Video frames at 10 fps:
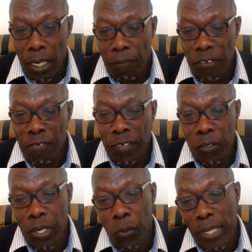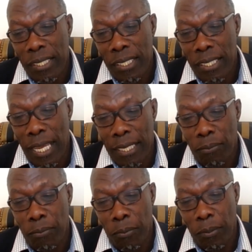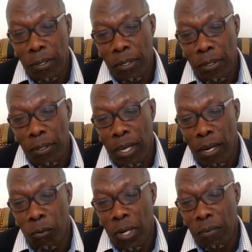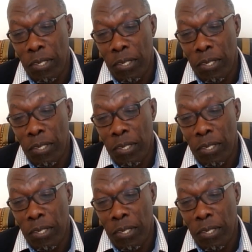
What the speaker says: FIFA requested that one of